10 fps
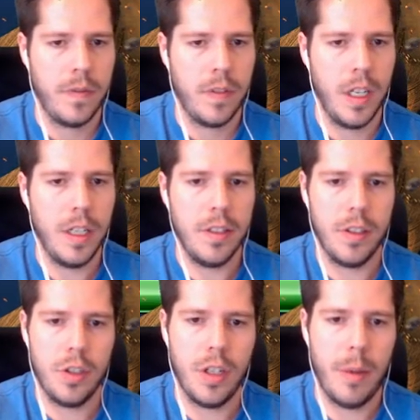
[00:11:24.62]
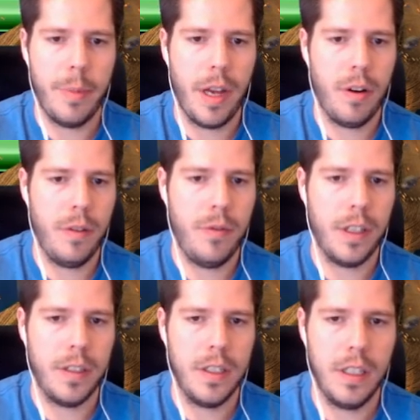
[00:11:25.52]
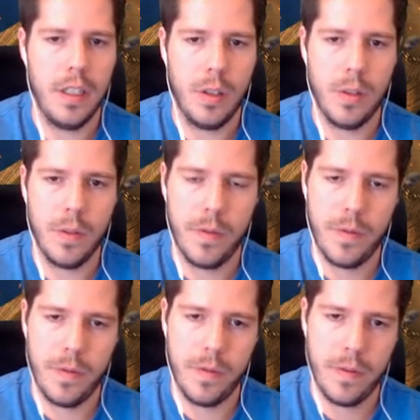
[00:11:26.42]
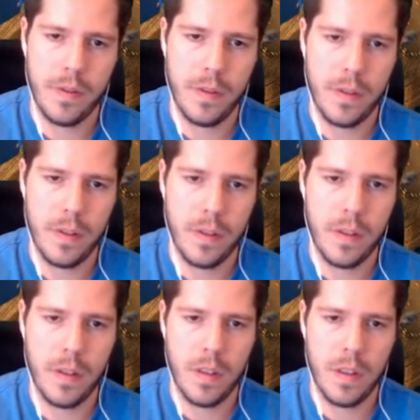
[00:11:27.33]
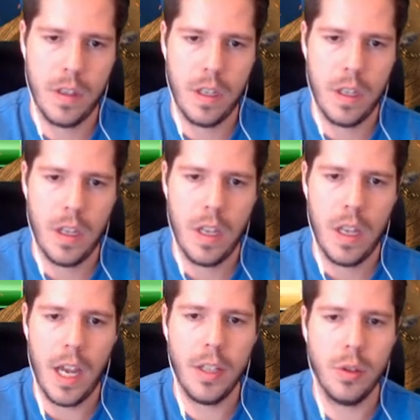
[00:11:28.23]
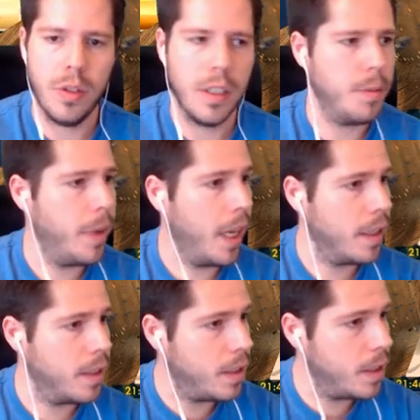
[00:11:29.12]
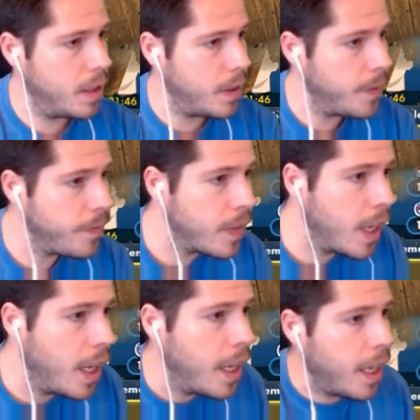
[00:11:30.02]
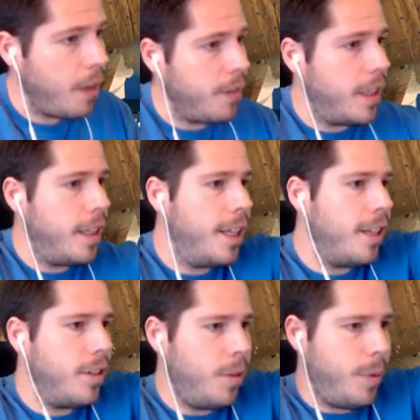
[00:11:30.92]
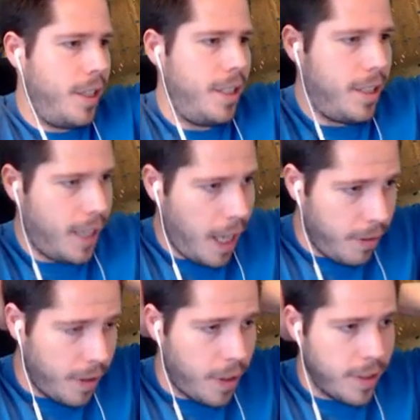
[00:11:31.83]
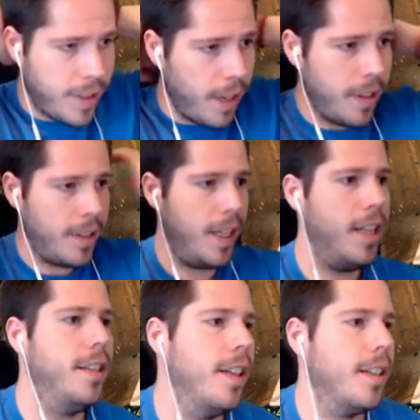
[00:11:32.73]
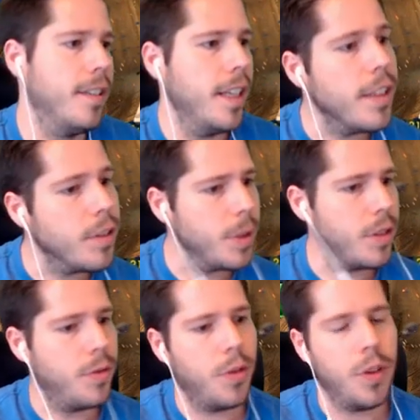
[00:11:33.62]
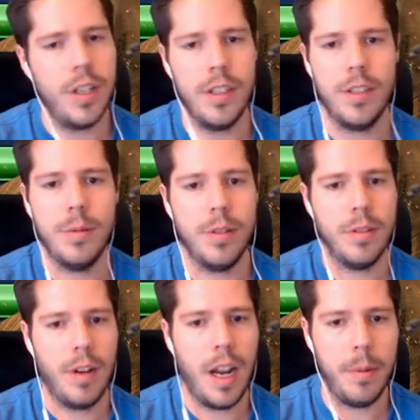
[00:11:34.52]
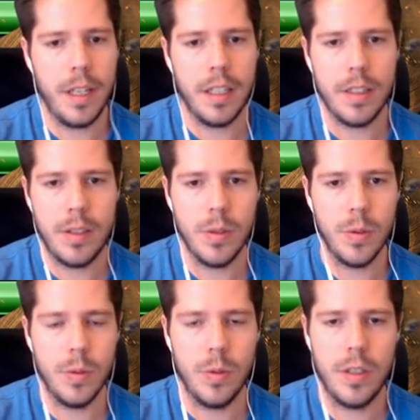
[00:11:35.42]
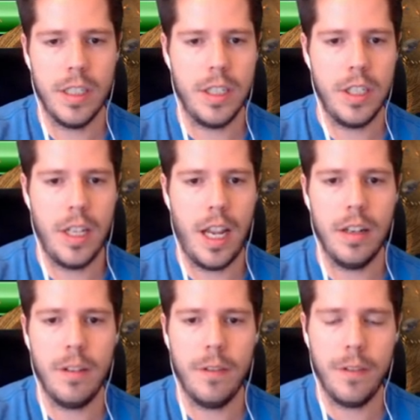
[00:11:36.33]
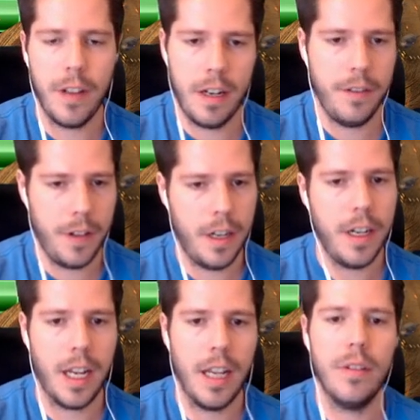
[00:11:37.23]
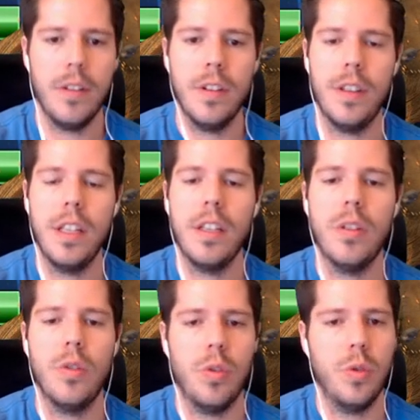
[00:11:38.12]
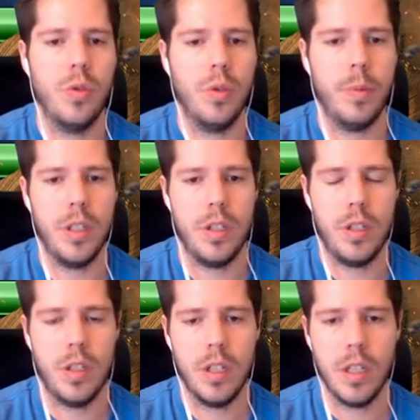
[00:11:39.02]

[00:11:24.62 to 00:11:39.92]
It is the turn I power up Victini though. I don't expect. Calvin, thank you so much. Calvin Russ Davis eighty-six, thank you so much for subscribing to the channel. Very, very kind of you. Thank you so, so much.